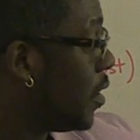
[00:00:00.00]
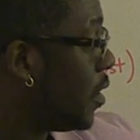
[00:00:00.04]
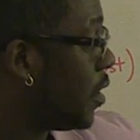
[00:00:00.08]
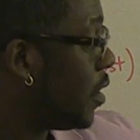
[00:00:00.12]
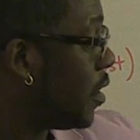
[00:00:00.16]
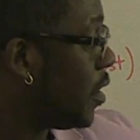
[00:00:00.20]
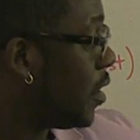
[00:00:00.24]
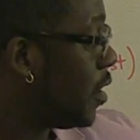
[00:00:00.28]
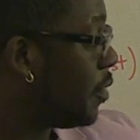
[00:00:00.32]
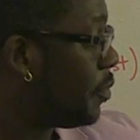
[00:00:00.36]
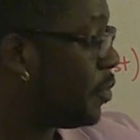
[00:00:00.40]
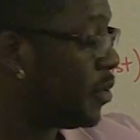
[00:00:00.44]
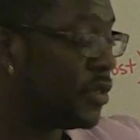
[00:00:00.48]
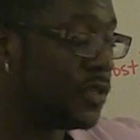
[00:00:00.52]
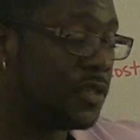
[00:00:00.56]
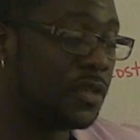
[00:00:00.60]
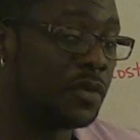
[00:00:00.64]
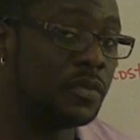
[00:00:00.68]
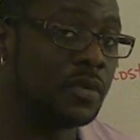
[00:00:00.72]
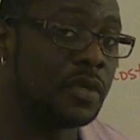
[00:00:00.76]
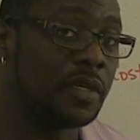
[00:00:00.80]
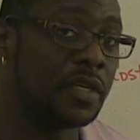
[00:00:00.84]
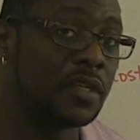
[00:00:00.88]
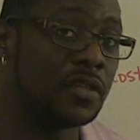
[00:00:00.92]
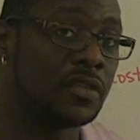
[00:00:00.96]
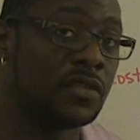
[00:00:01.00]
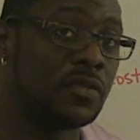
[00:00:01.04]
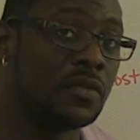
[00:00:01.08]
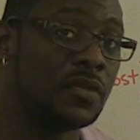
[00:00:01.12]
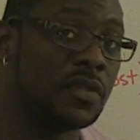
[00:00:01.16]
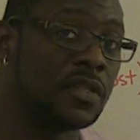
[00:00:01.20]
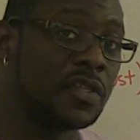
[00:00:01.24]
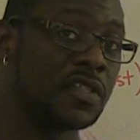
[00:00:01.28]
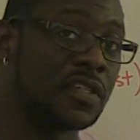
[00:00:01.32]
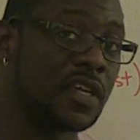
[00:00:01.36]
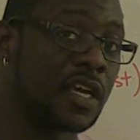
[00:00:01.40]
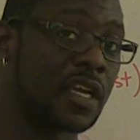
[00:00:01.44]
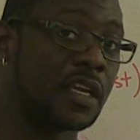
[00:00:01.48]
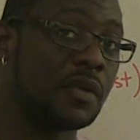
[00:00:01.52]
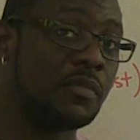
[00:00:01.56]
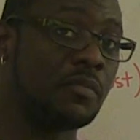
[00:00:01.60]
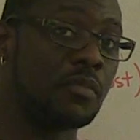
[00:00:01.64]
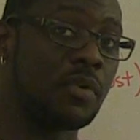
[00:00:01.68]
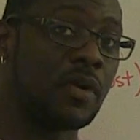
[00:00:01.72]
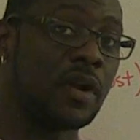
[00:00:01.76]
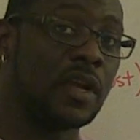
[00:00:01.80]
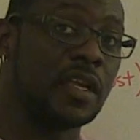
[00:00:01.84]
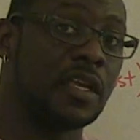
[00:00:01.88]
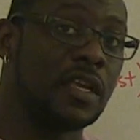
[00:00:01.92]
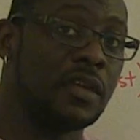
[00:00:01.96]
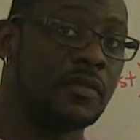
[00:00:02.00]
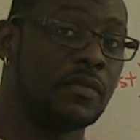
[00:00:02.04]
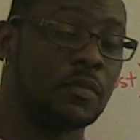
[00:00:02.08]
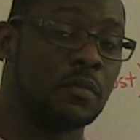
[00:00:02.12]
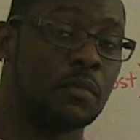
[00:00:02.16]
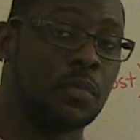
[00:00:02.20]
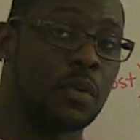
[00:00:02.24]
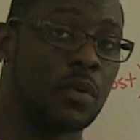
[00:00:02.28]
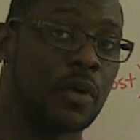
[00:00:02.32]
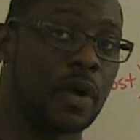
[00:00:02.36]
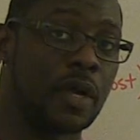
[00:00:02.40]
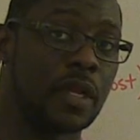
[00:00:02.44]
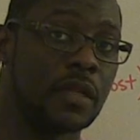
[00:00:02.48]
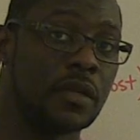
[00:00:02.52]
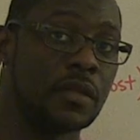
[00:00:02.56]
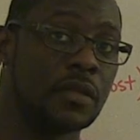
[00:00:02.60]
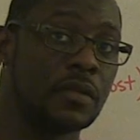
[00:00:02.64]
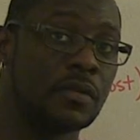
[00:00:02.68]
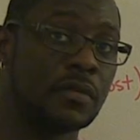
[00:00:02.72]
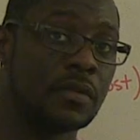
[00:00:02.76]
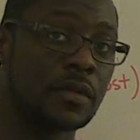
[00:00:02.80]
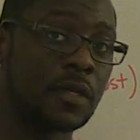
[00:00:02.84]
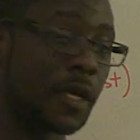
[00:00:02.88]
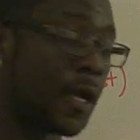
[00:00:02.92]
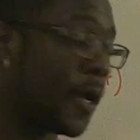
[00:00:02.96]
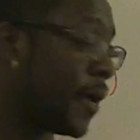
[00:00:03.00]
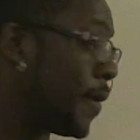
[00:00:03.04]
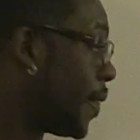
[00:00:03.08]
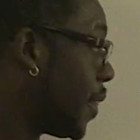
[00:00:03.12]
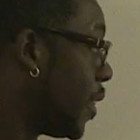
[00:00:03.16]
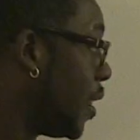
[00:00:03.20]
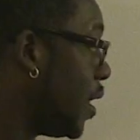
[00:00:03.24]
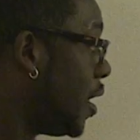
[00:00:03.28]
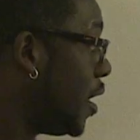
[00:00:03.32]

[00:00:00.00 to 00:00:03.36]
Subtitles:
up until we get to the second break-even point. Okay.